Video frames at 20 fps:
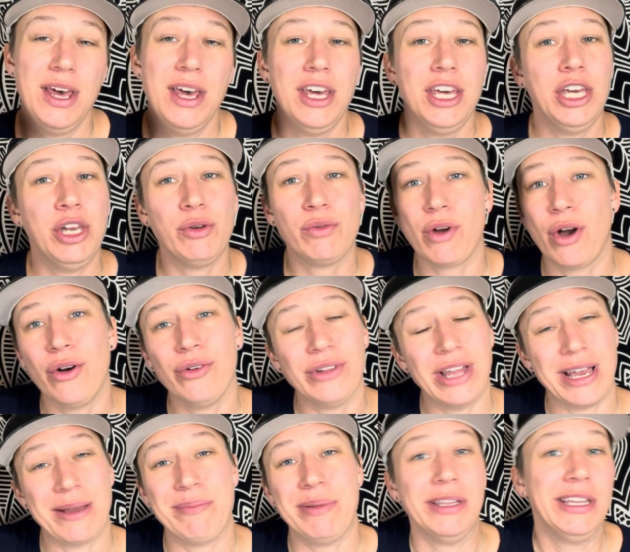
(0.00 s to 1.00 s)
He wrote
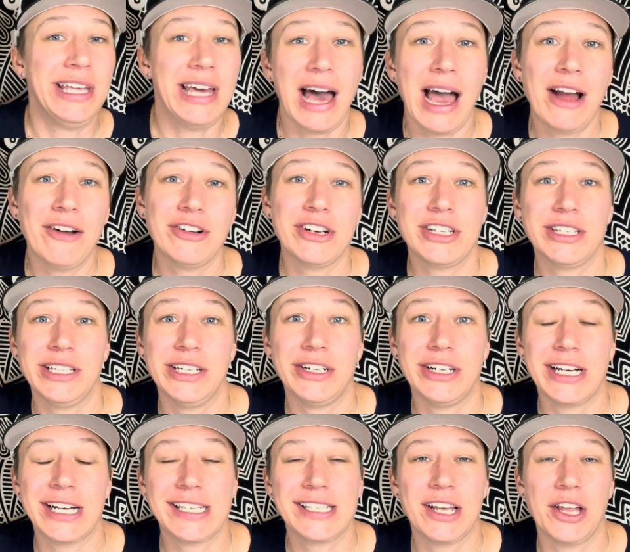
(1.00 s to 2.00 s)
like Billie Eilish
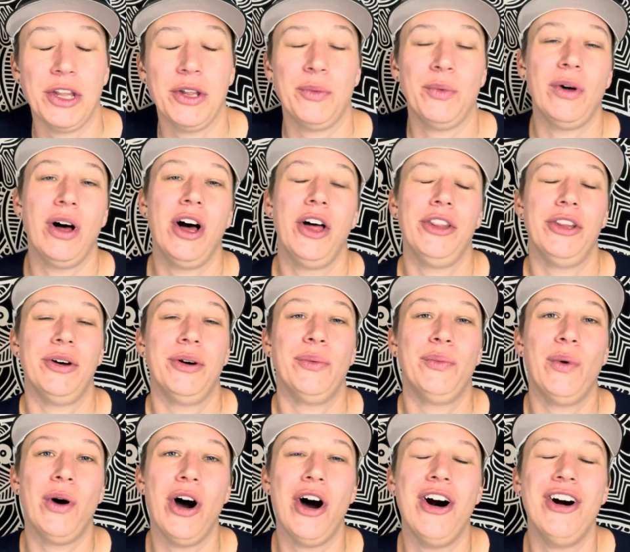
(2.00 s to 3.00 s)
lyrics on the
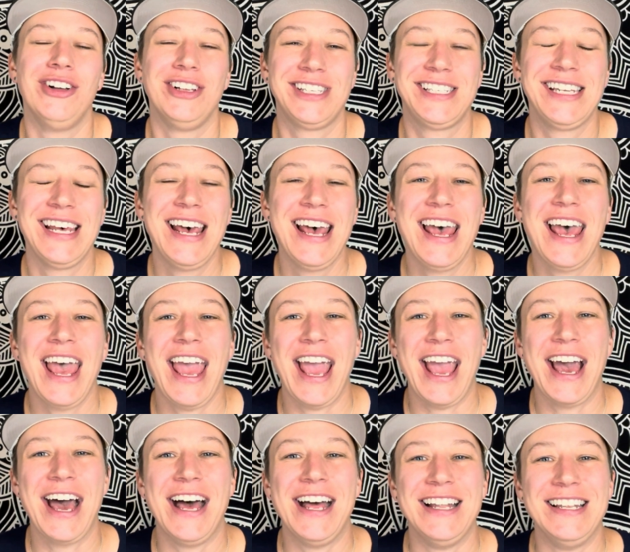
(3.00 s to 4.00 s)
walls,
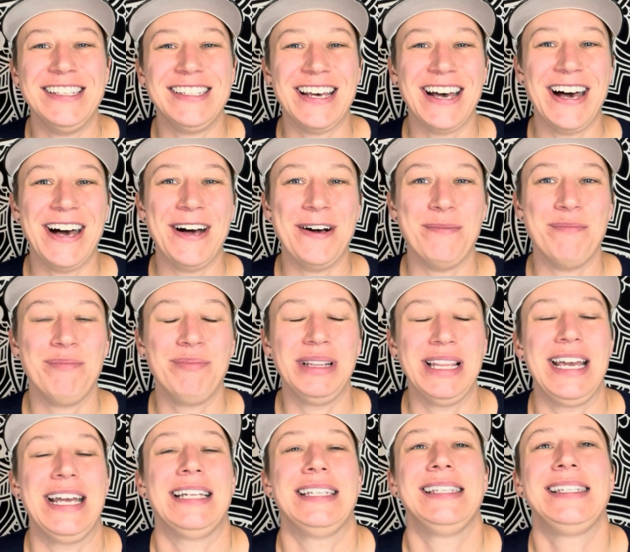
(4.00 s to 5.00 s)
and
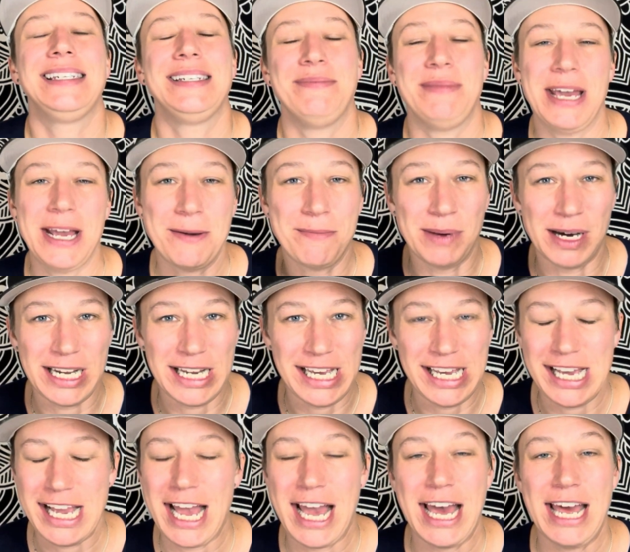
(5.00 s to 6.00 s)
plans to make
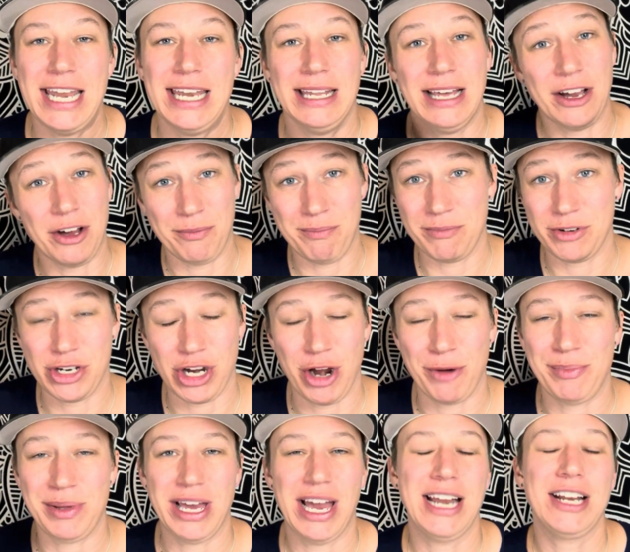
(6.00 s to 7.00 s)
money. And I'm sure
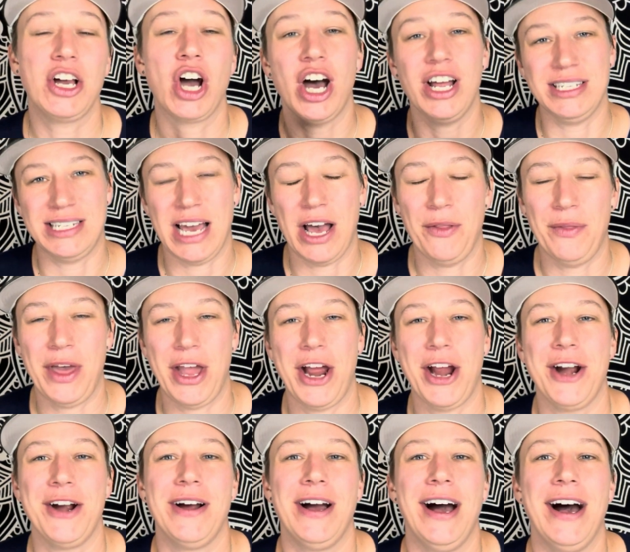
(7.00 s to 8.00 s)
I'd gone down
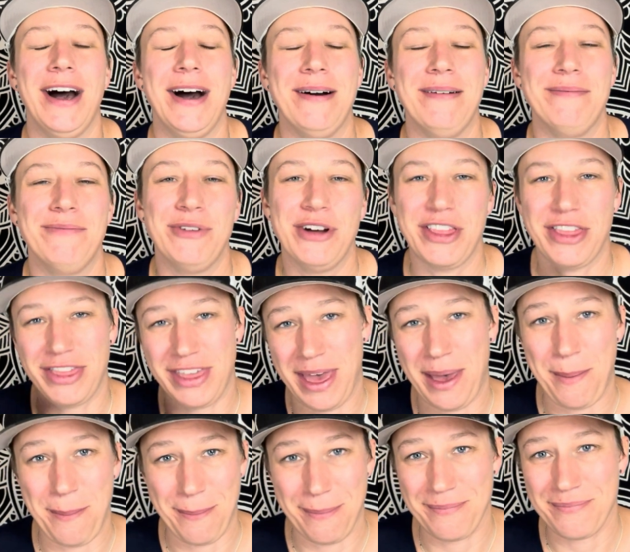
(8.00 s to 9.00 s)
there with
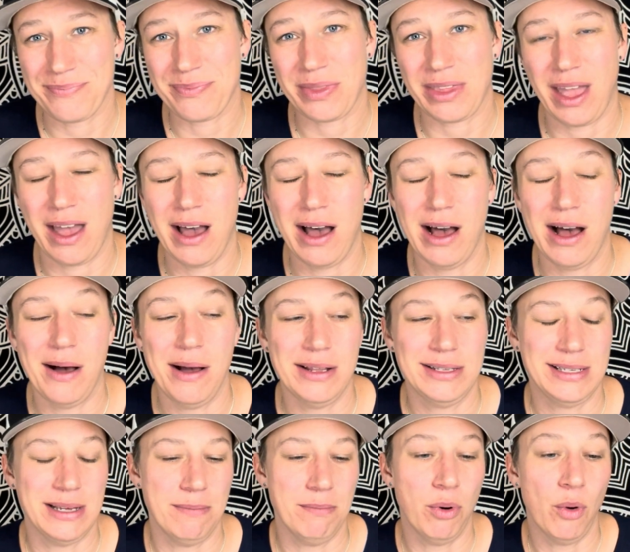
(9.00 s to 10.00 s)
them at
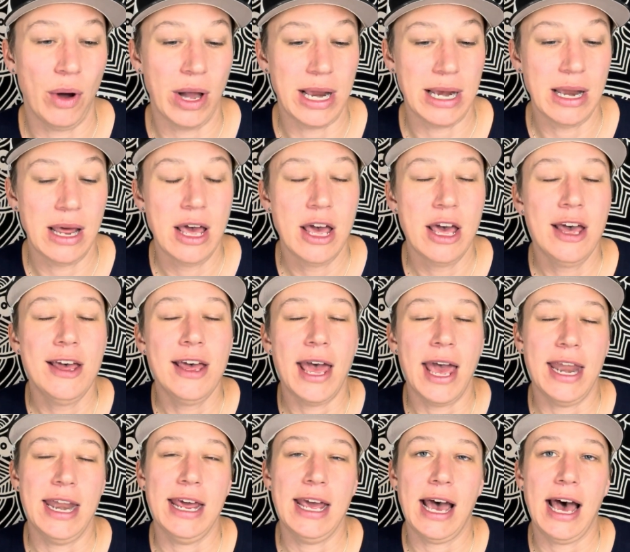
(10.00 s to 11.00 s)
some point.
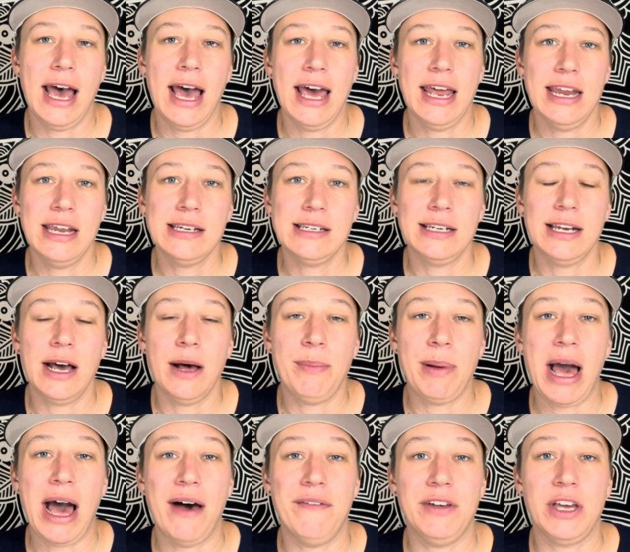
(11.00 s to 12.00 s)
And I had ended up
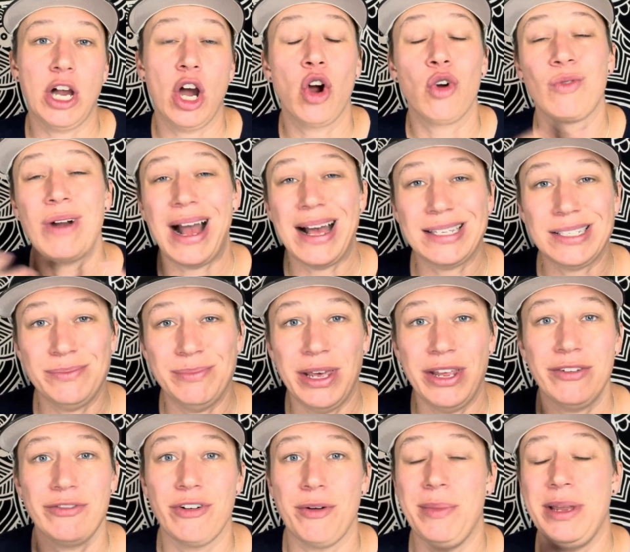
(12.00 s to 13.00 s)
having
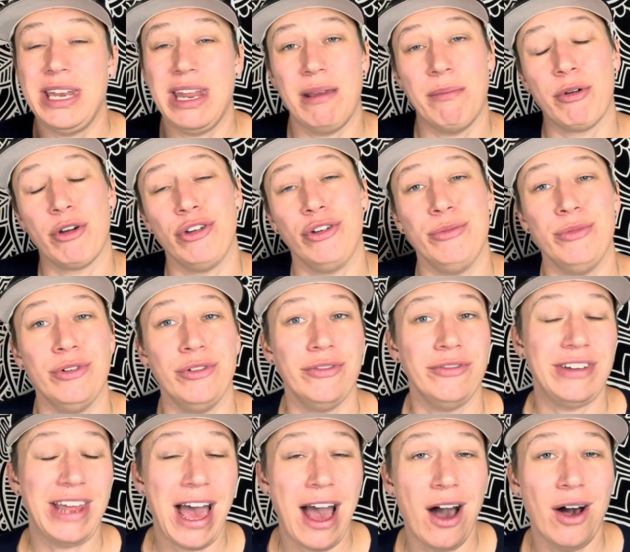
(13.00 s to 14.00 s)
harassment from a neighbor who
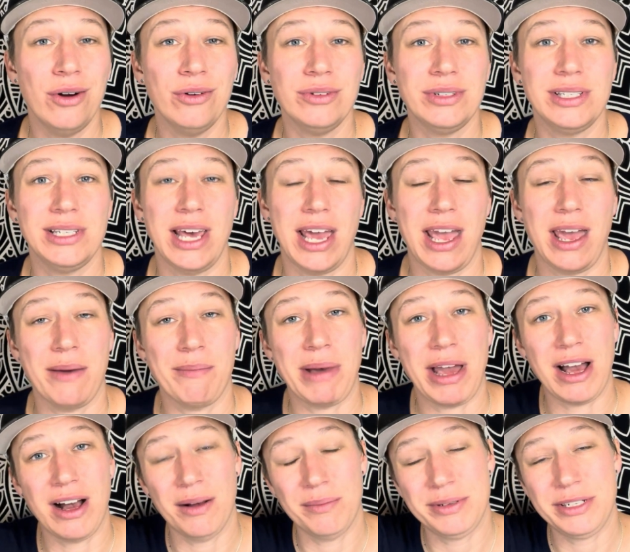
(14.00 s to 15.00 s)
moved out, and my
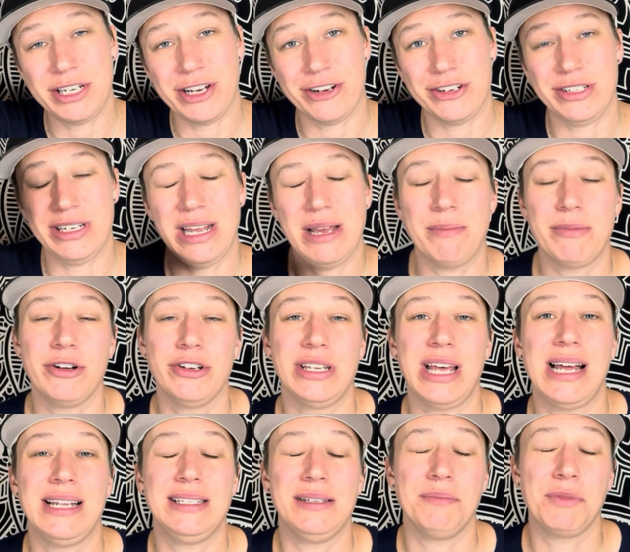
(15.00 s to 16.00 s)
upstairs neighbors
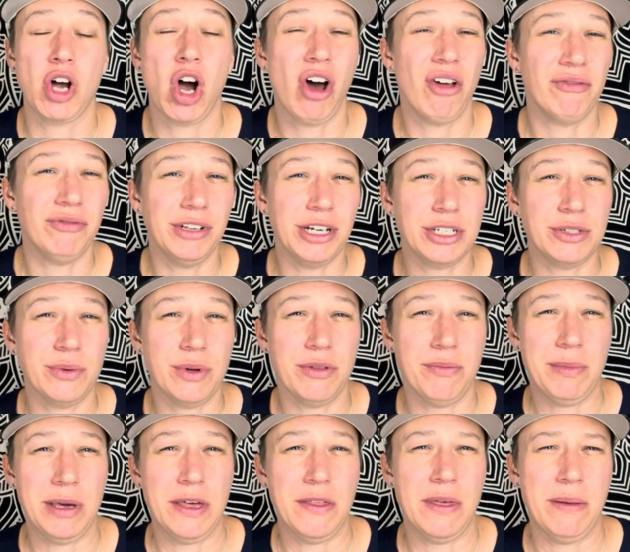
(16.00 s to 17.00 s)
had some conflict with
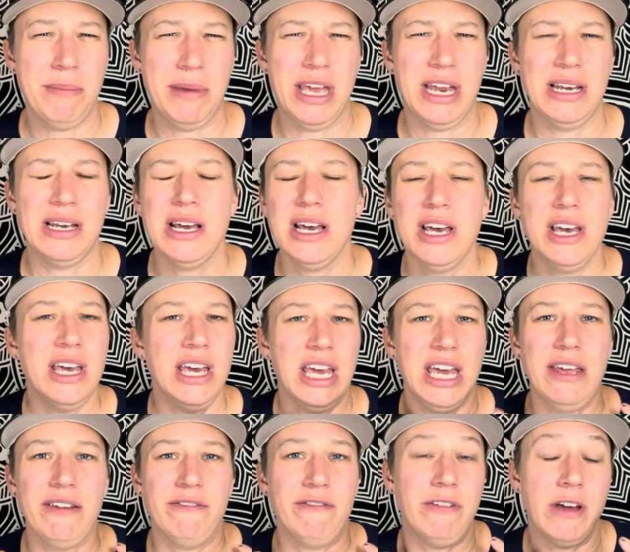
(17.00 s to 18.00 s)
me that made
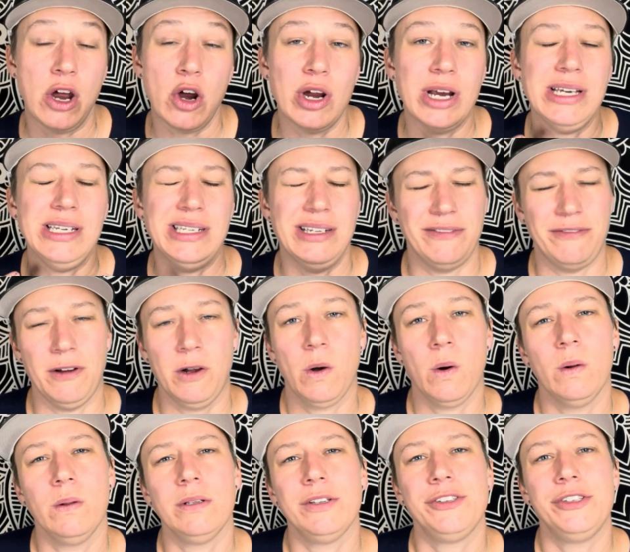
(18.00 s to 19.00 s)
it very
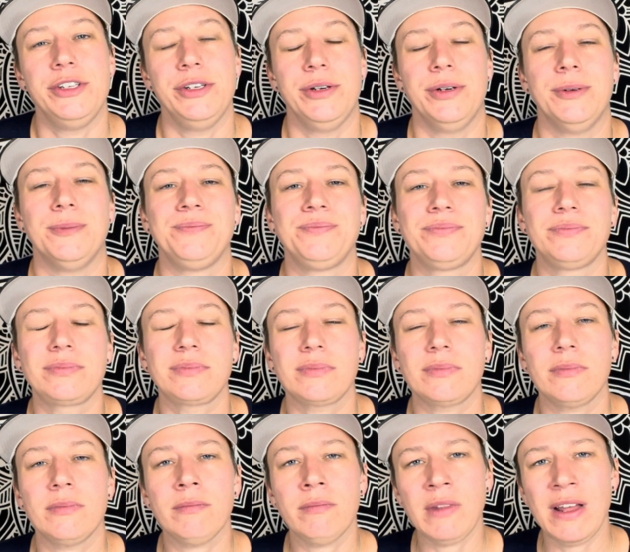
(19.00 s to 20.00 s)
difficult to
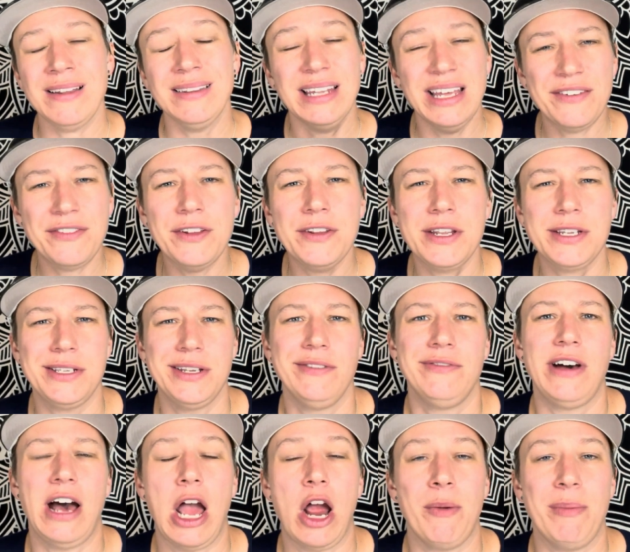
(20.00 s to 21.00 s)
live in this
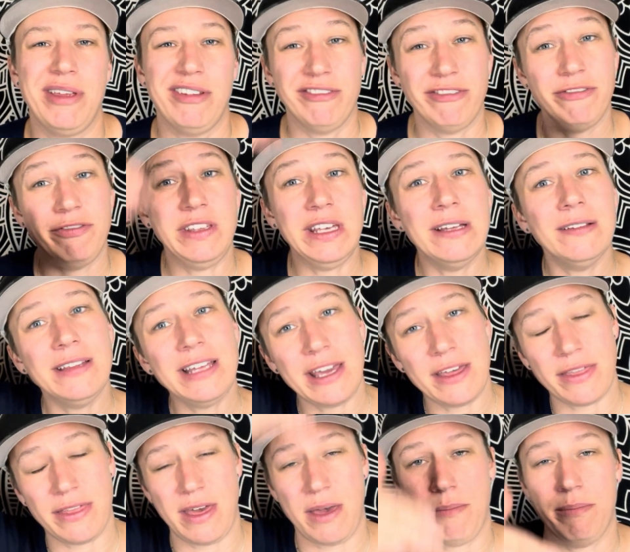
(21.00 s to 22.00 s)
environment,
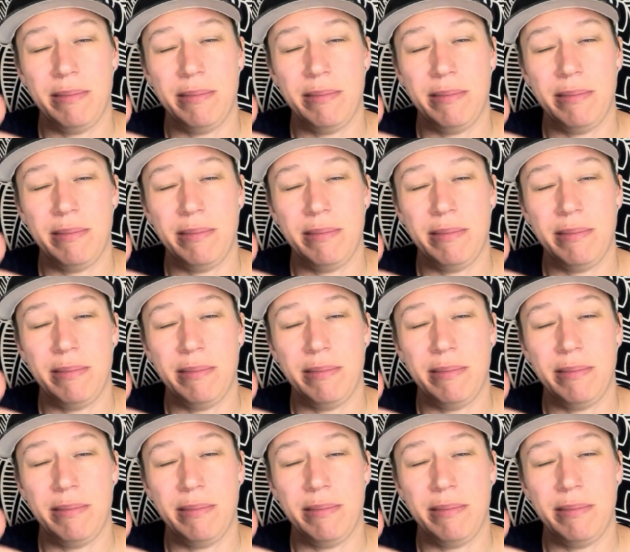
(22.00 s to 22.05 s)
feeling them,